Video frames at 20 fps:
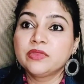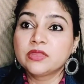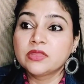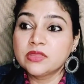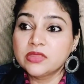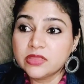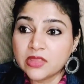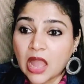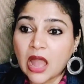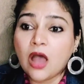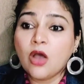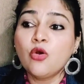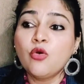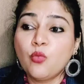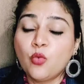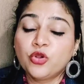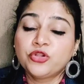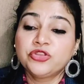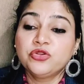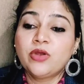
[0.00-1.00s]
Now
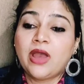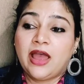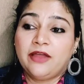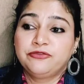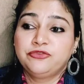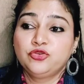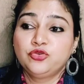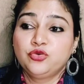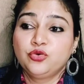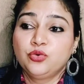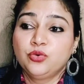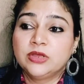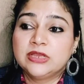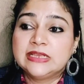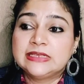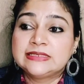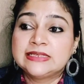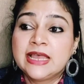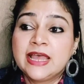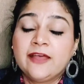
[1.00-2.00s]
what you have to do
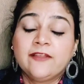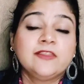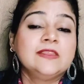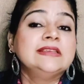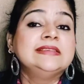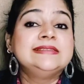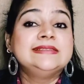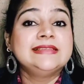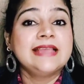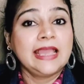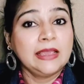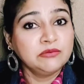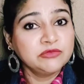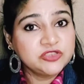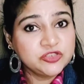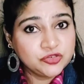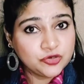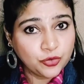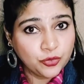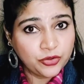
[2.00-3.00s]
is, the same
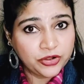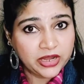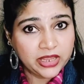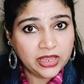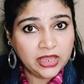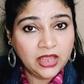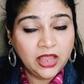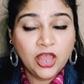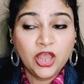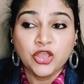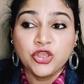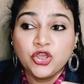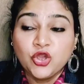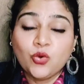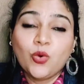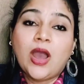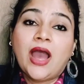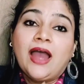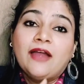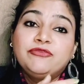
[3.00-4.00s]
story,
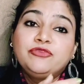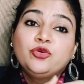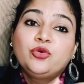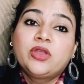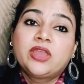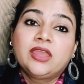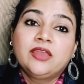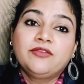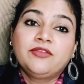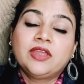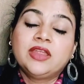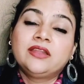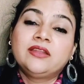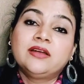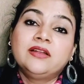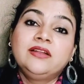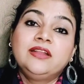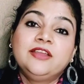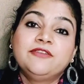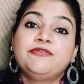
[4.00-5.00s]
you have to give it
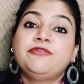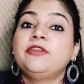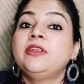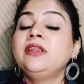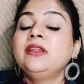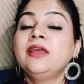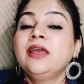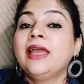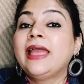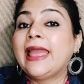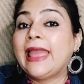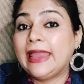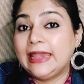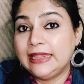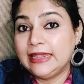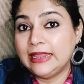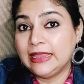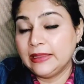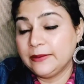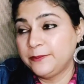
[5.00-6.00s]
a different
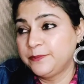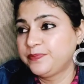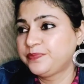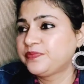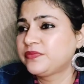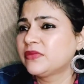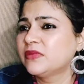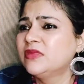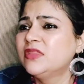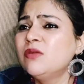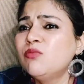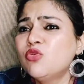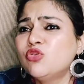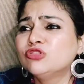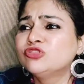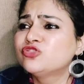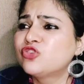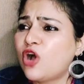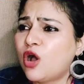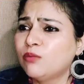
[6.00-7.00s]
ending. The
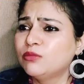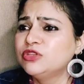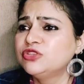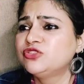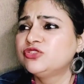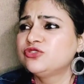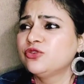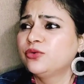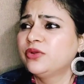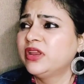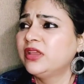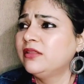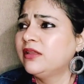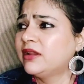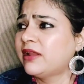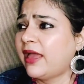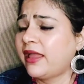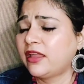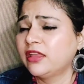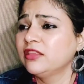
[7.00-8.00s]
most common story that
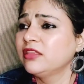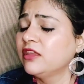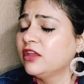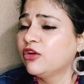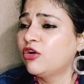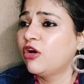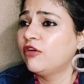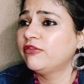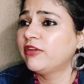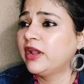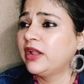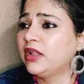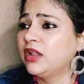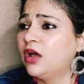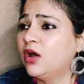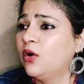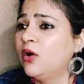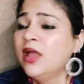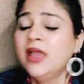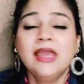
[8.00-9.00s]
I can think of right
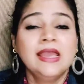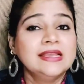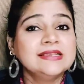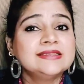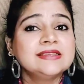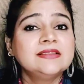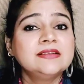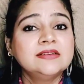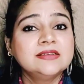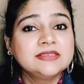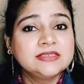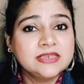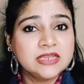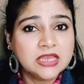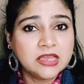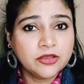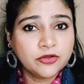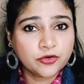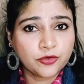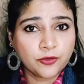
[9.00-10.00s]
now is a
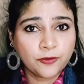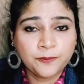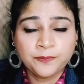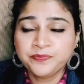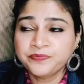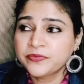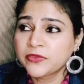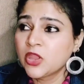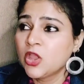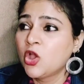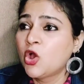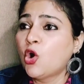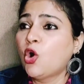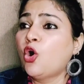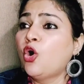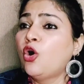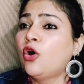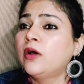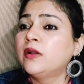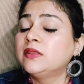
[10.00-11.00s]
thirsty crow,
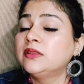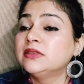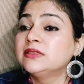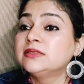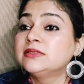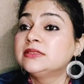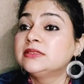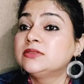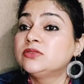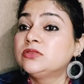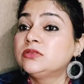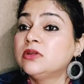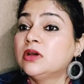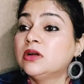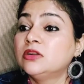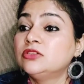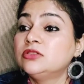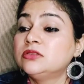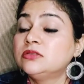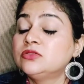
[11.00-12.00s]
or this
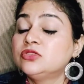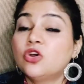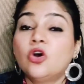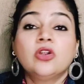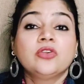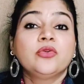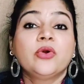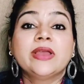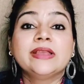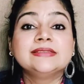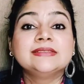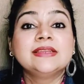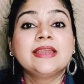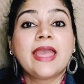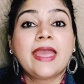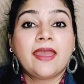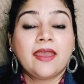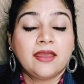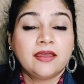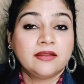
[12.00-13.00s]
tortoise and
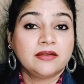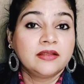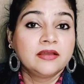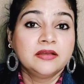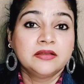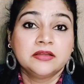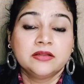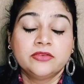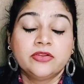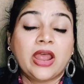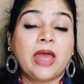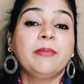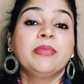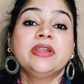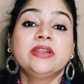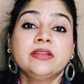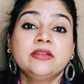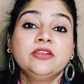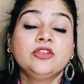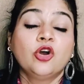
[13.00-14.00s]
hare, rabbit
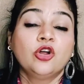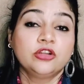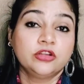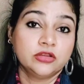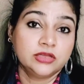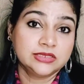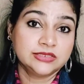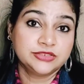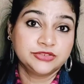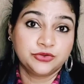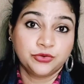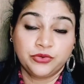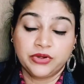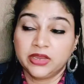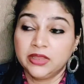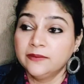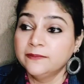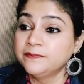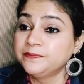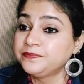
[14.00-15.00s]
and tortoise
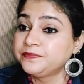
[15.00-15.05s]
story.